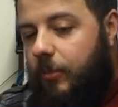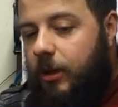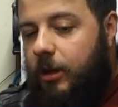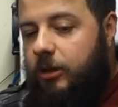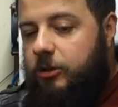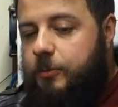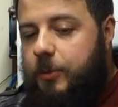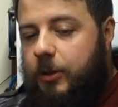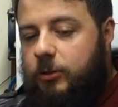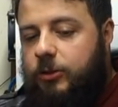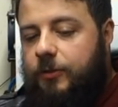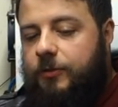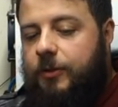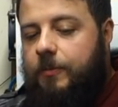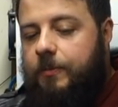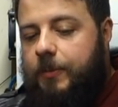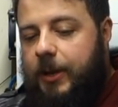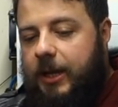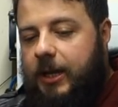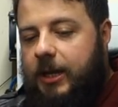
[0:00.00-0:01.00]
I suppose if you're
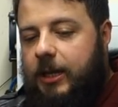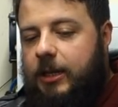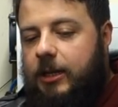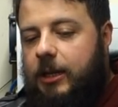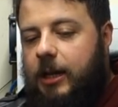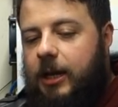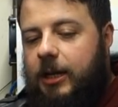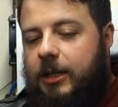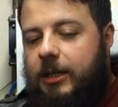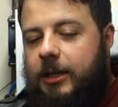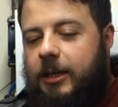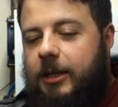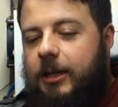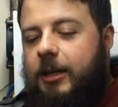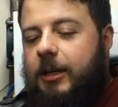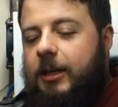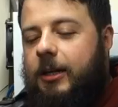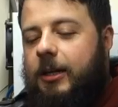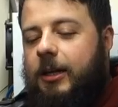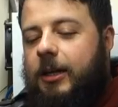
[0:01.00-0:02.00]
picking like
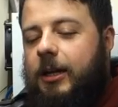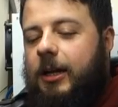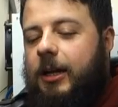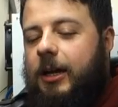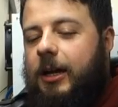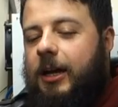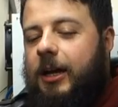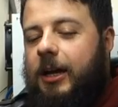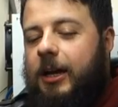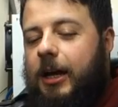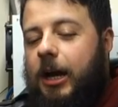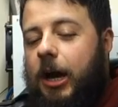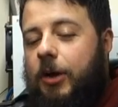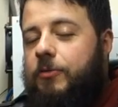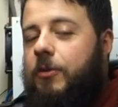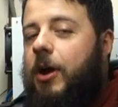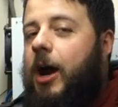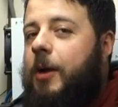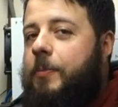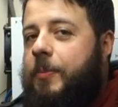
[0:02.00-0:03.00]
a
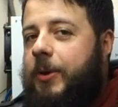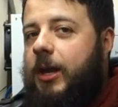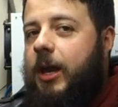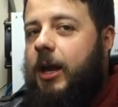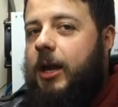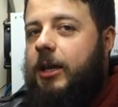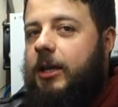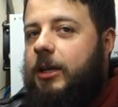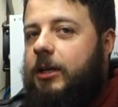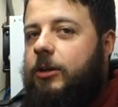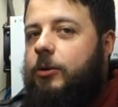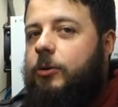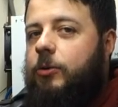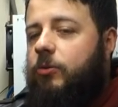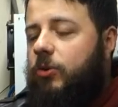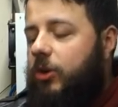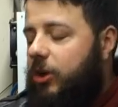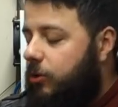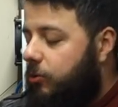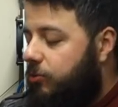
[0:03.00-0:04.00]
RyePA,
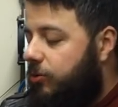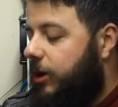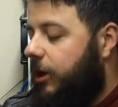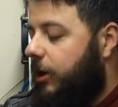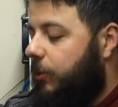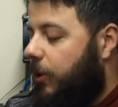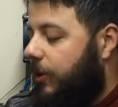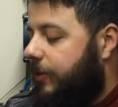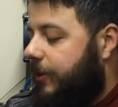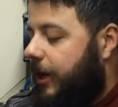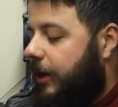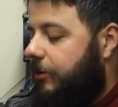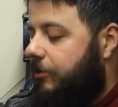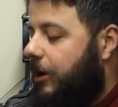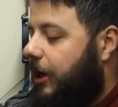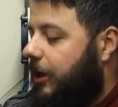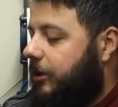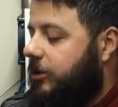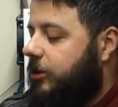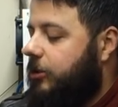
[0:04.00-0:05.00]
you really want that
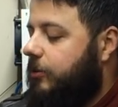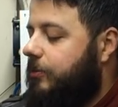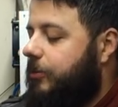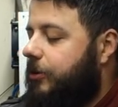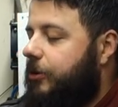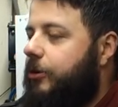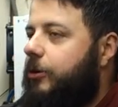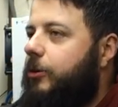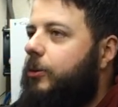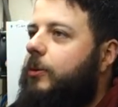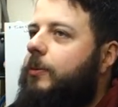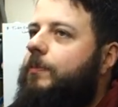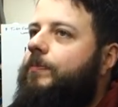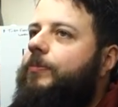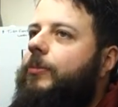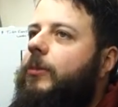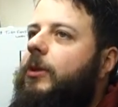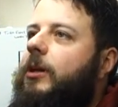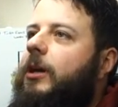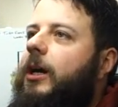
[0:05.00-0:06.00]
rye to come through,
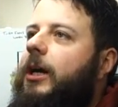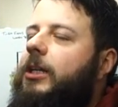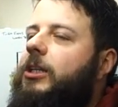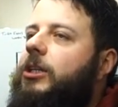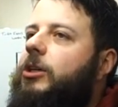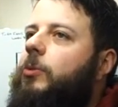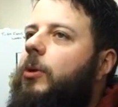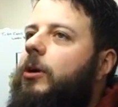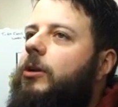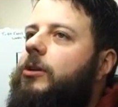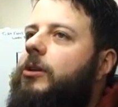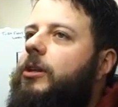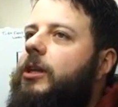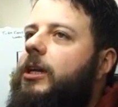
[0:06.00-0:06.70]
and you want